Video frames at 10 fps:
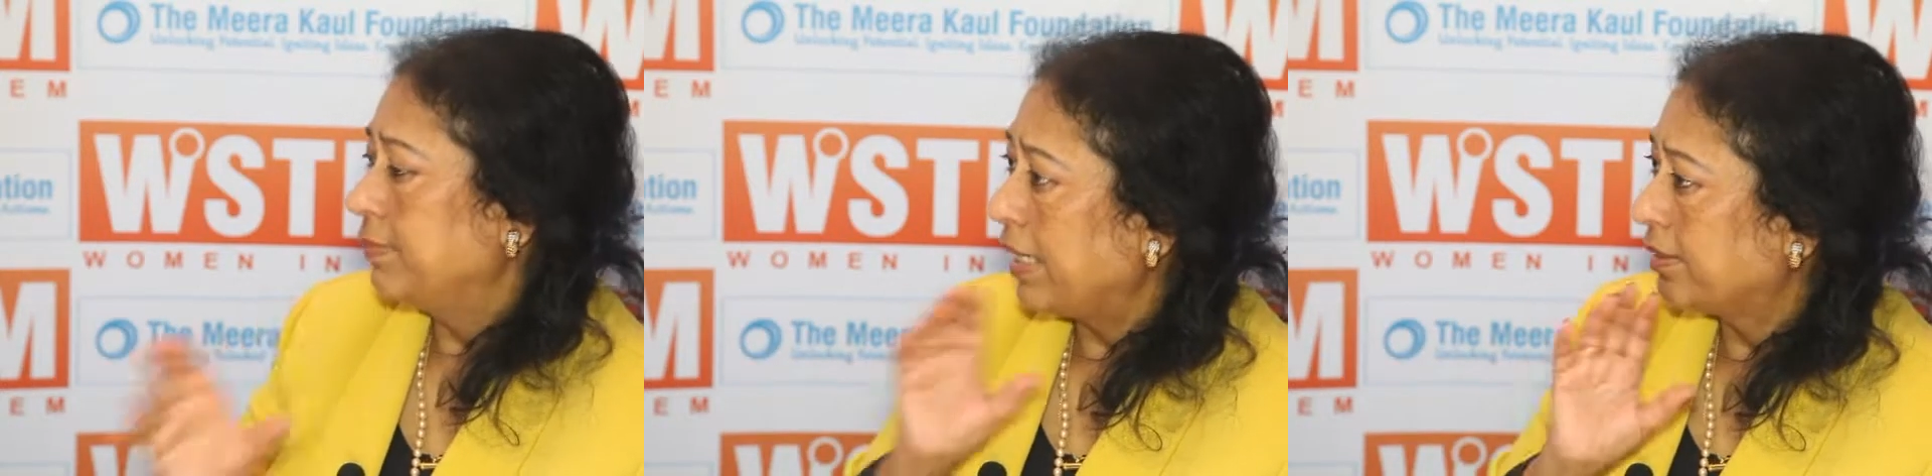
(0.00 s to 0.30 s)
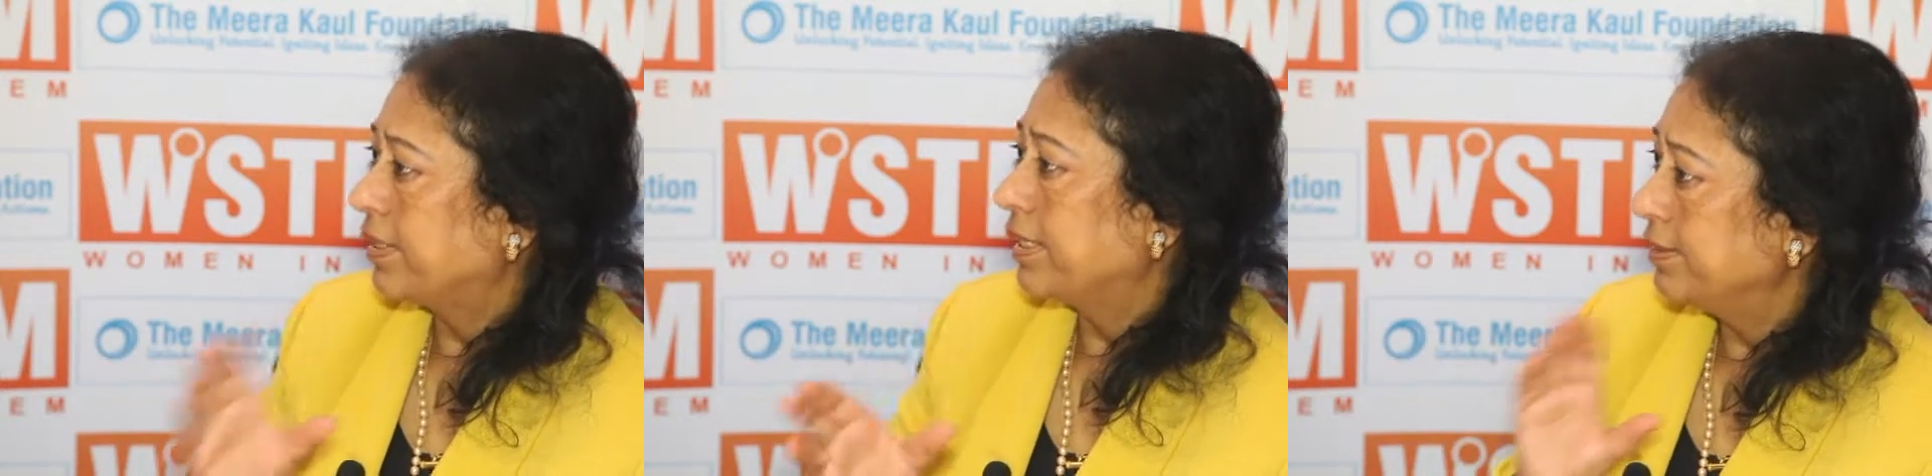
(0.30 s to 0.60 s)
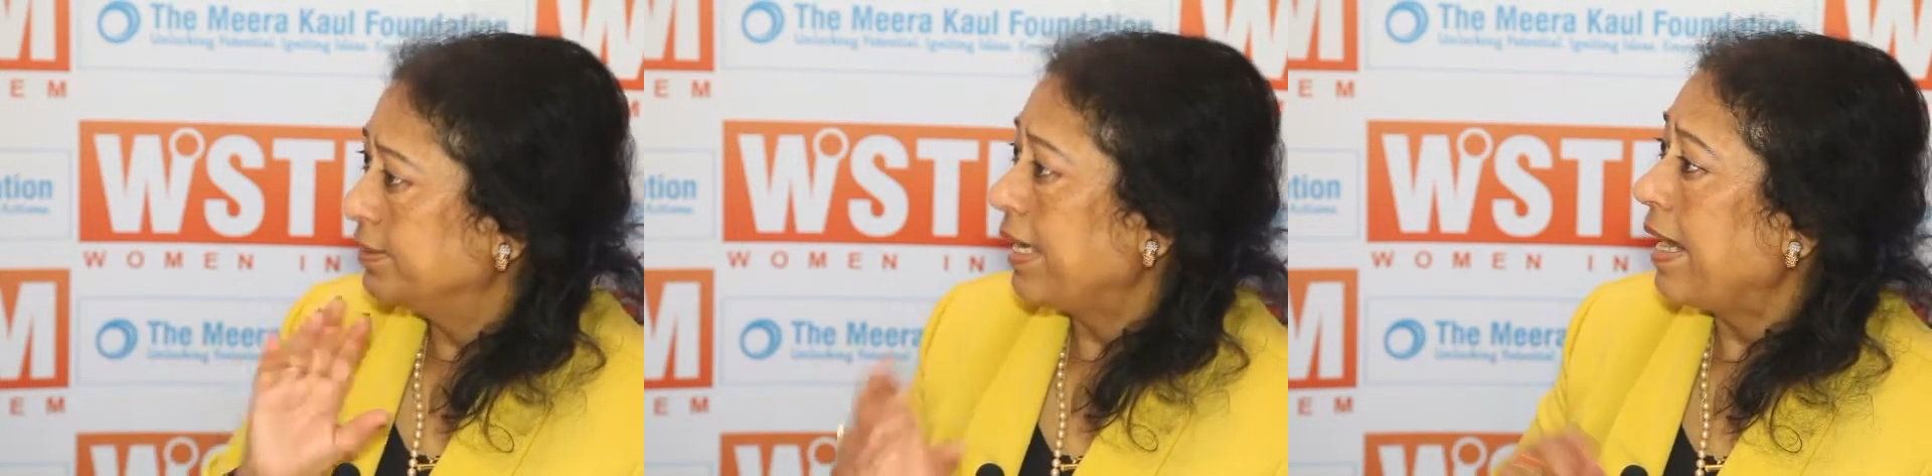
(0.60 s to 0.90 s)

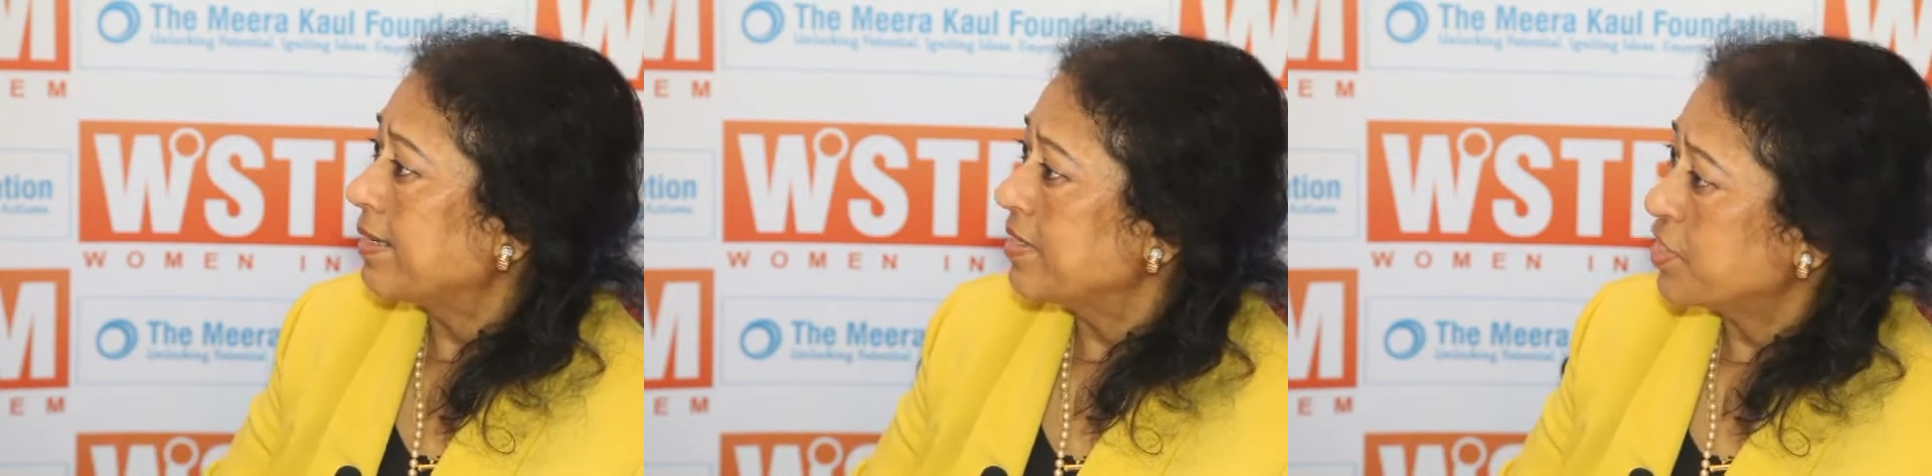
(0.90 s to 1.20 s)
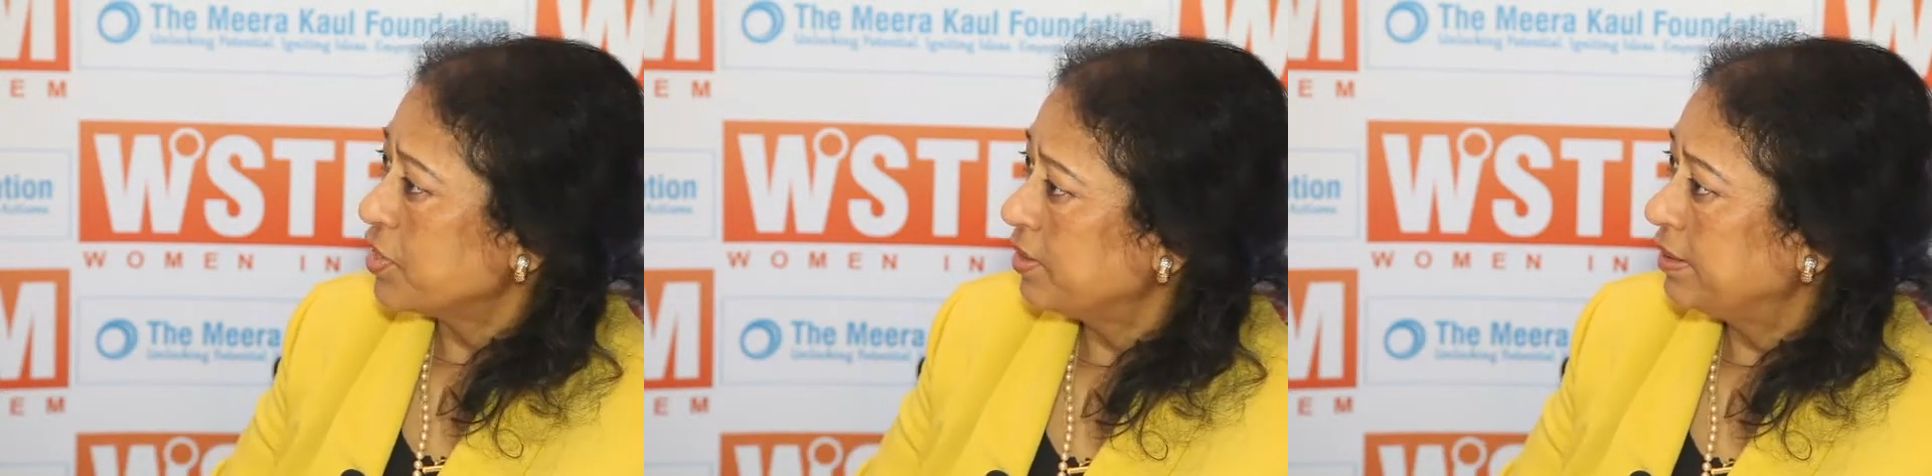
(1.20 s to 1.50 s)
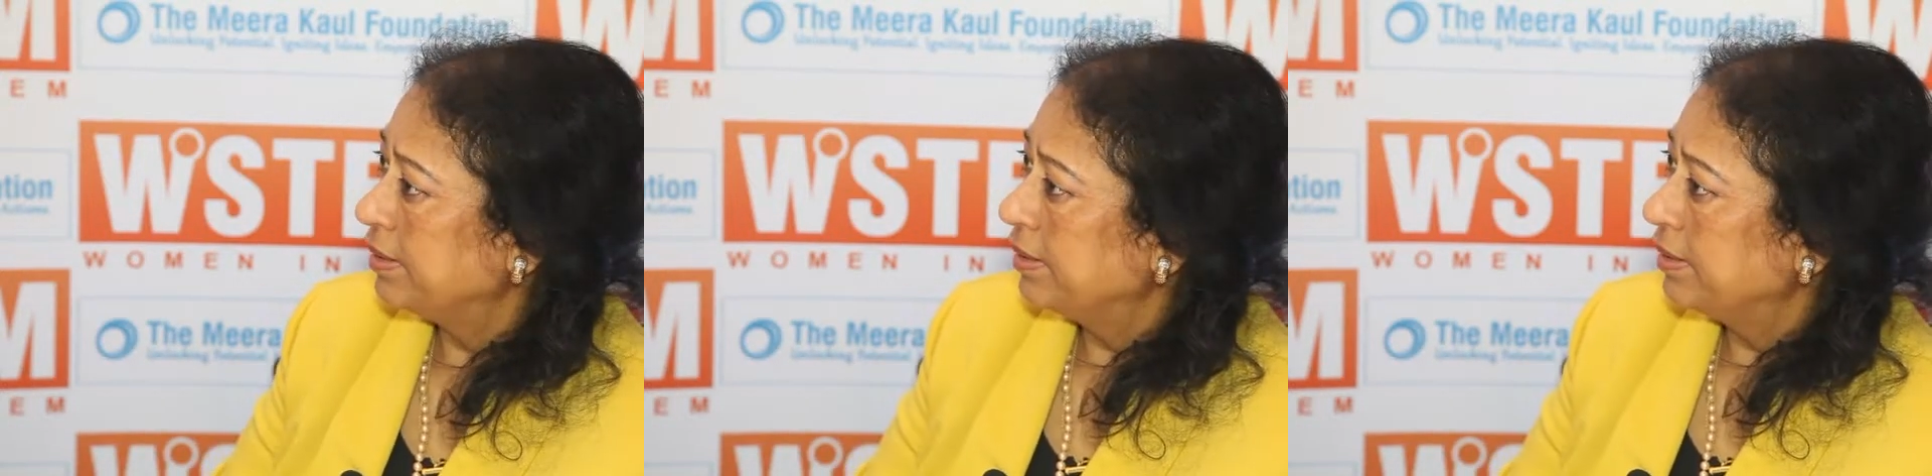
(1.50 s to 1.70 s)
attracting the attention,